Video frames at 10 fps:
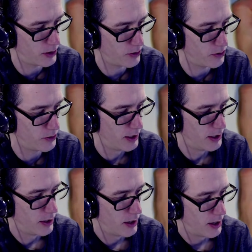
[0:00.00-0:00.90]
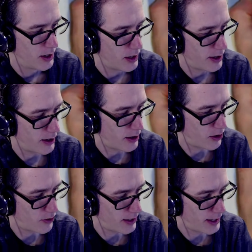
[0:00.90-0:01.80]
you
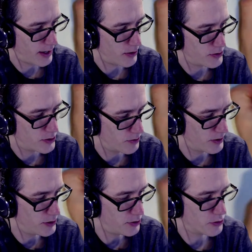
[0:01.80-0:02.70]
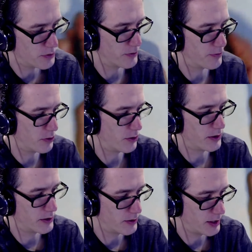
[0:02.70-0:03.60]
are allowed to reduce
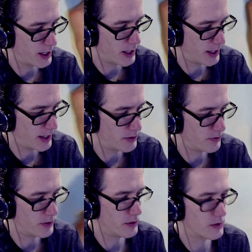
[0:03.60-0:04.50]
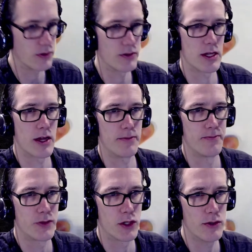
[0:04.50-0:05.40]
before, and you're not allowed to reduce horizontal.
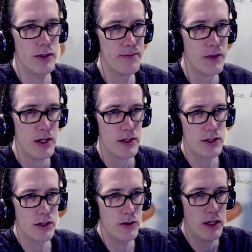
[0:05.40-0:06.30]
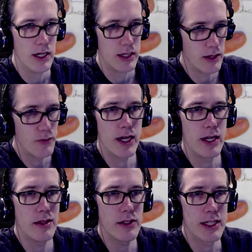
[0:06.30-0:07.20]
Cool? So when I
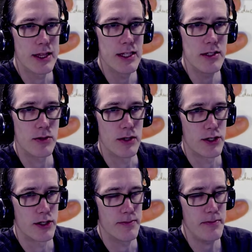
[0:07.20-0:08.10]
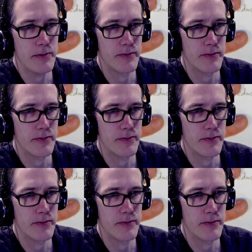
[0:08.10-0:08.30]
look at this question,